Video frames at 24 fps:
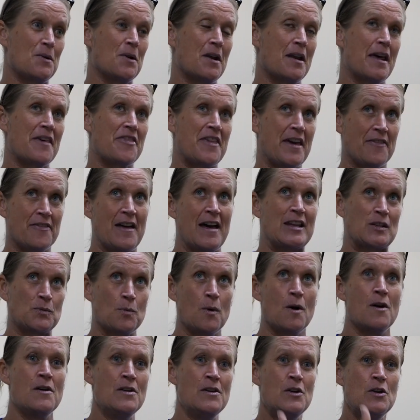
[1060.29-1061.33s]
And I think that's
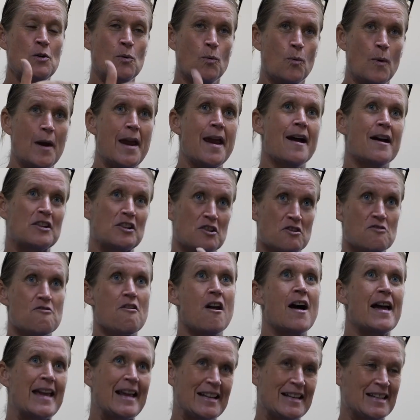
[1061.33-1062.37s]
what we are
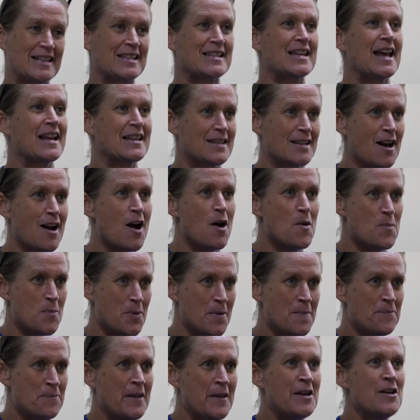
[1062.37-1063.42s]
trying to set up
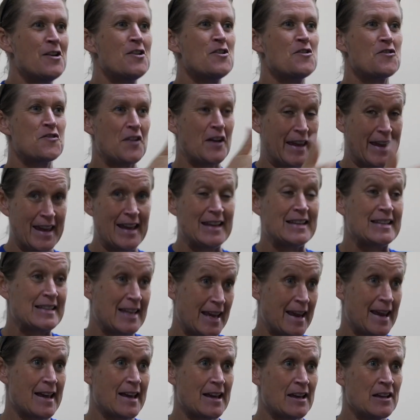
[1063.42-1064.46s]
for kids
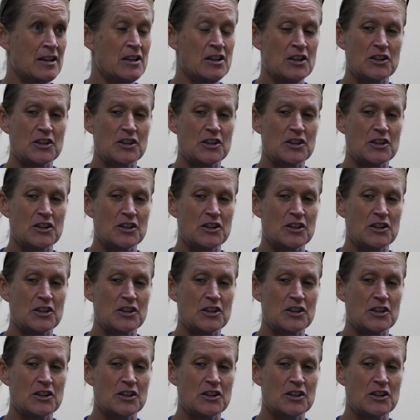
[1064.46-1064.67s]
here.